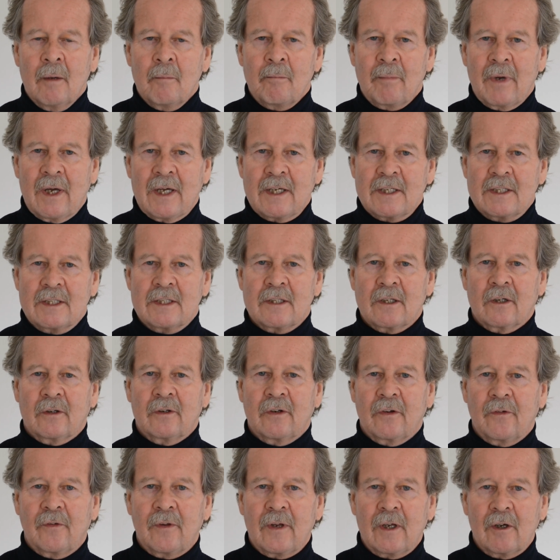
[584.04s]
based on the
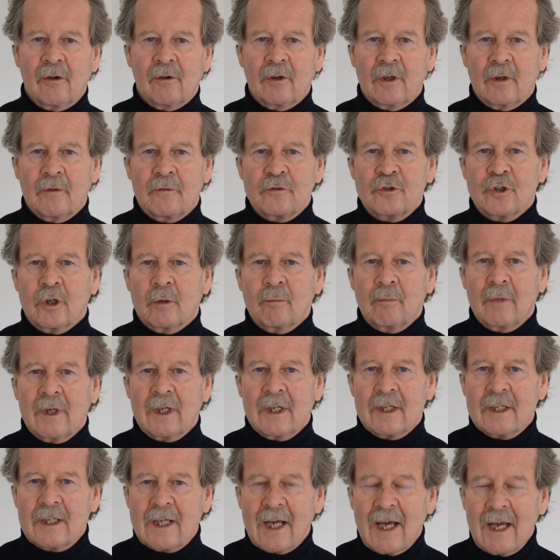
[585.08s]
theory of John
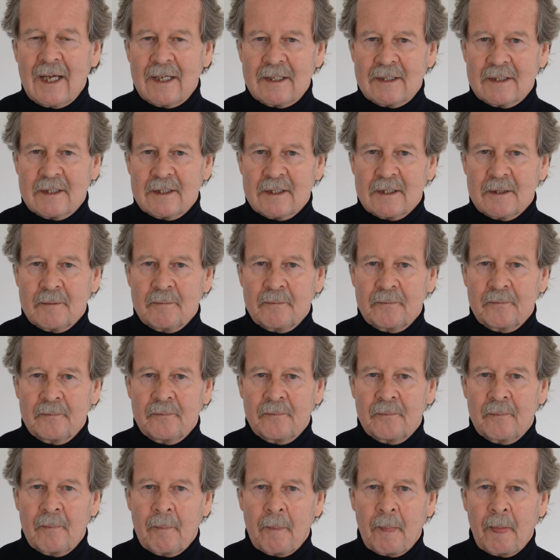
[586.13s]
Maynard Keynes.
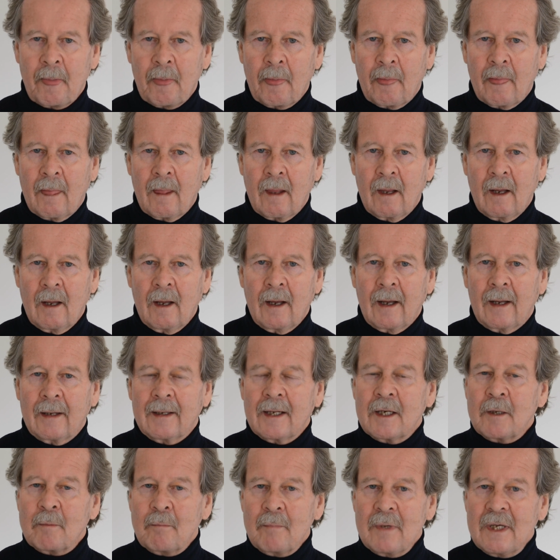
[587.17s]

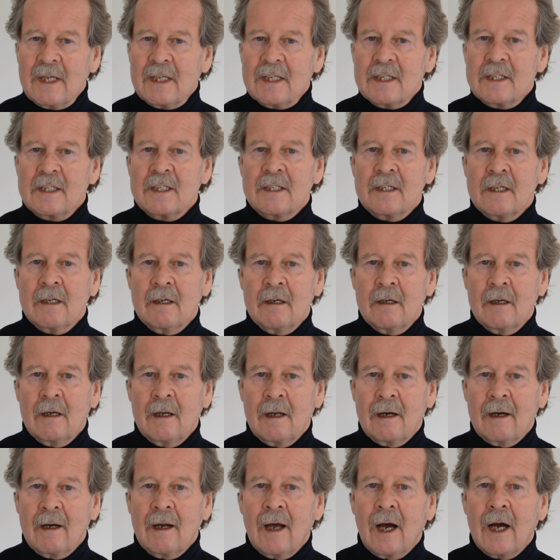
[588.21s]
That means
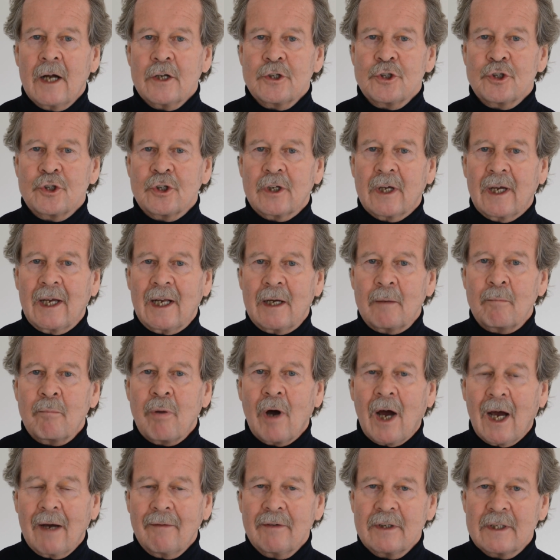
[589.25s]
large-scale
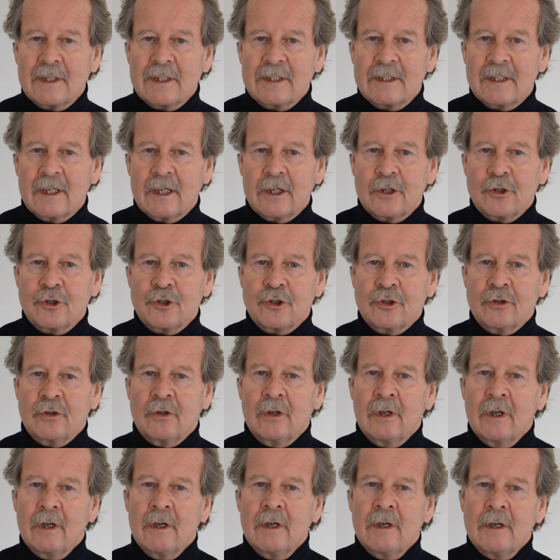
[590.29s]
privatization,
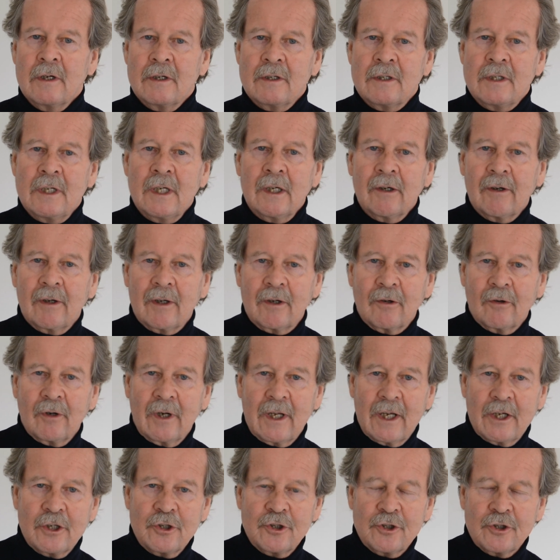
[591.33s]

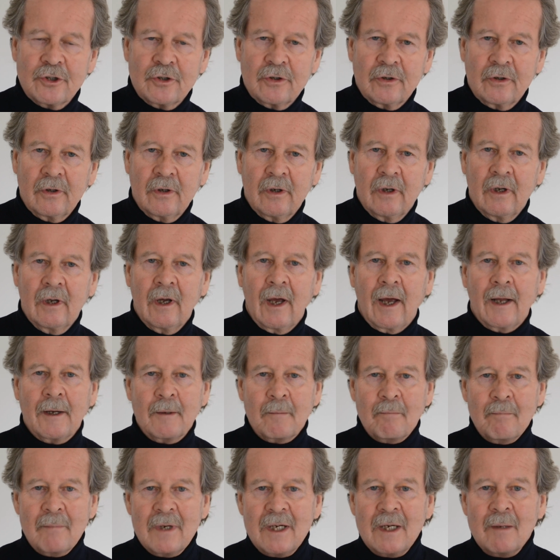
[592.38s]
deregulation
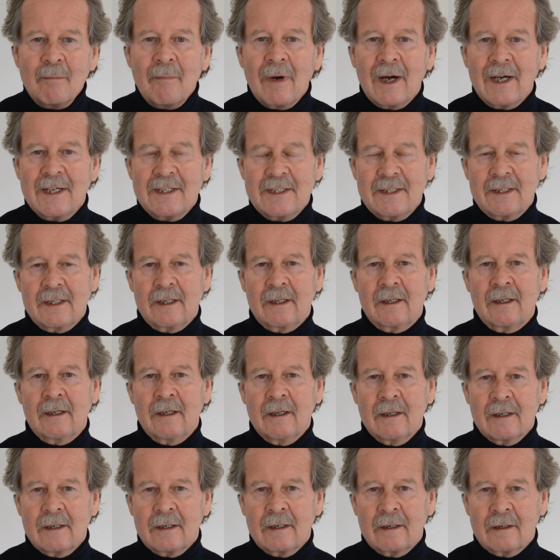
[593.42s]
and minimizing
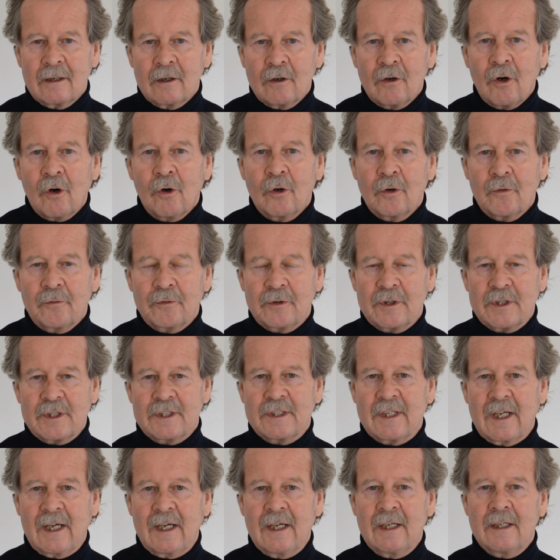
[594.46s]
the role of the
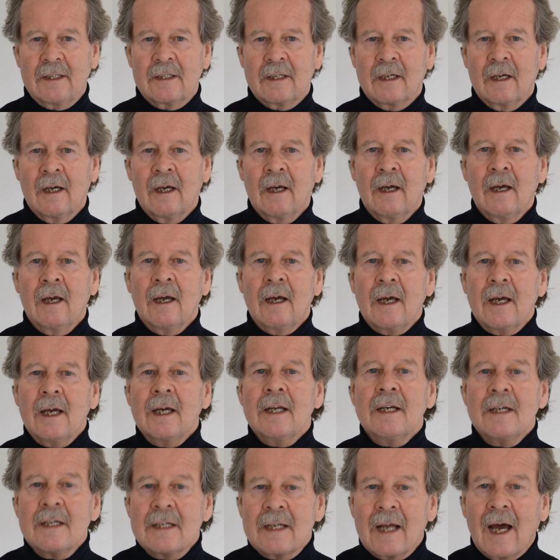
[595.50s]
state
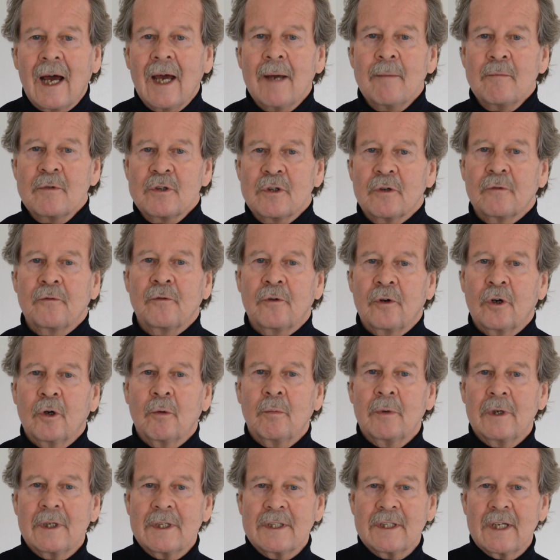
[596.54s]
in times of
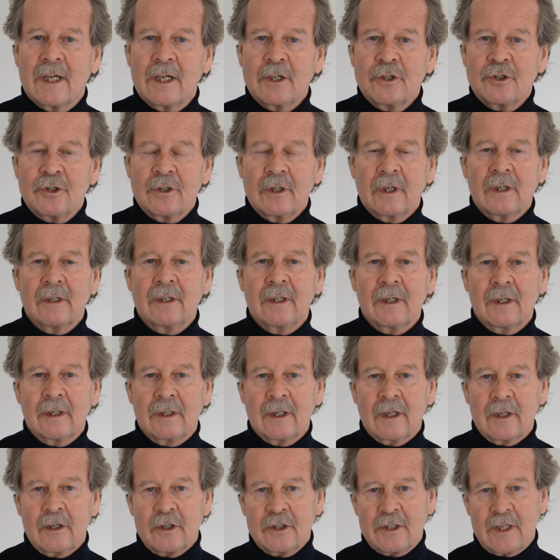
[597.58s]
globalization and
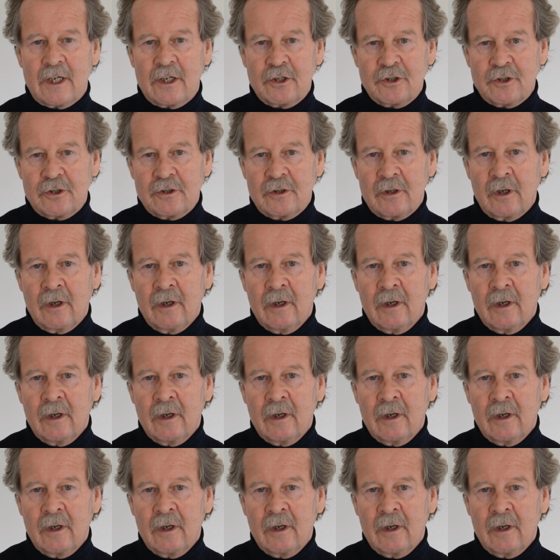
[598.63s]
digitalization.